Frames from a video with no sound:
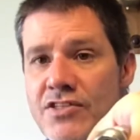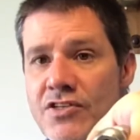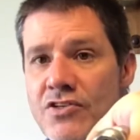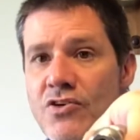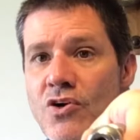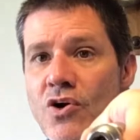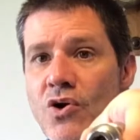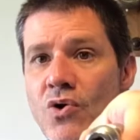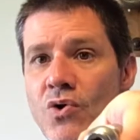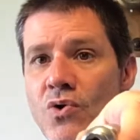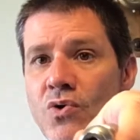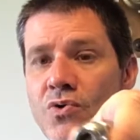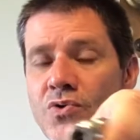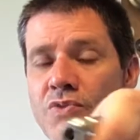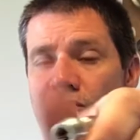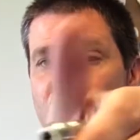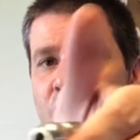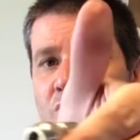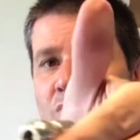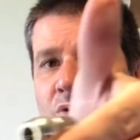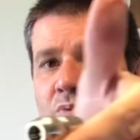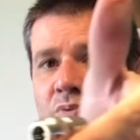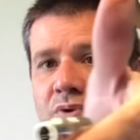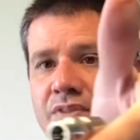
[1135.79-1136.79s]
and hold
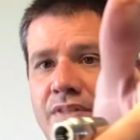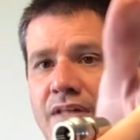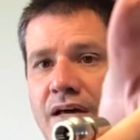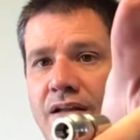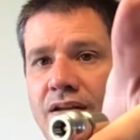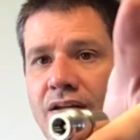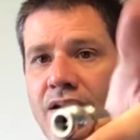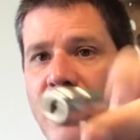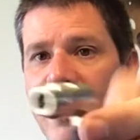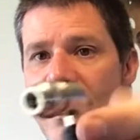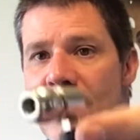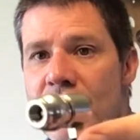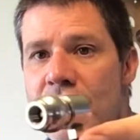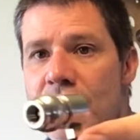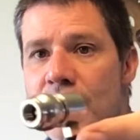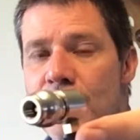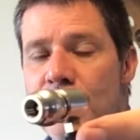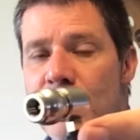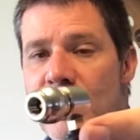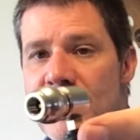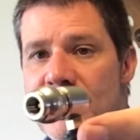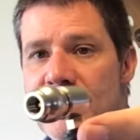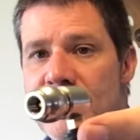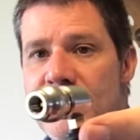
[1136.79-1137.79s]
or with that lock you
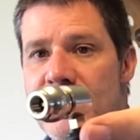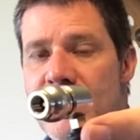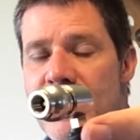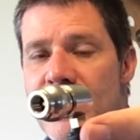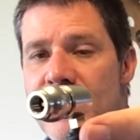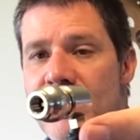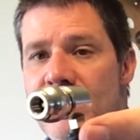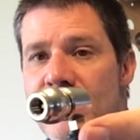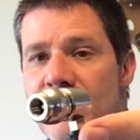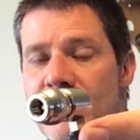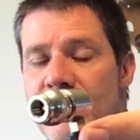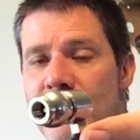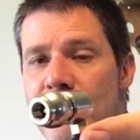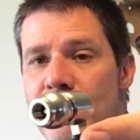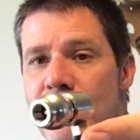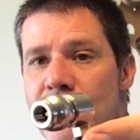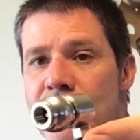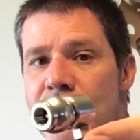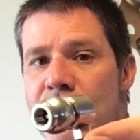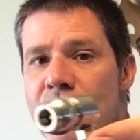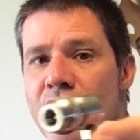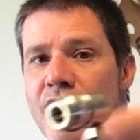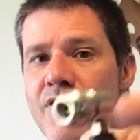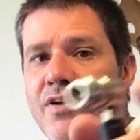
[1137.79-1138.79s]
press down and it
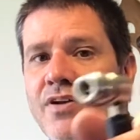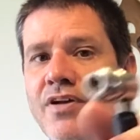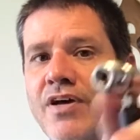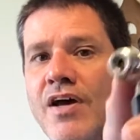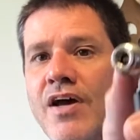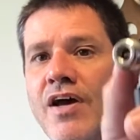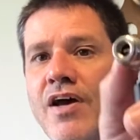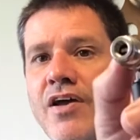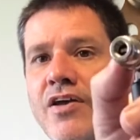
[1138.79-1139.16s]
puts on.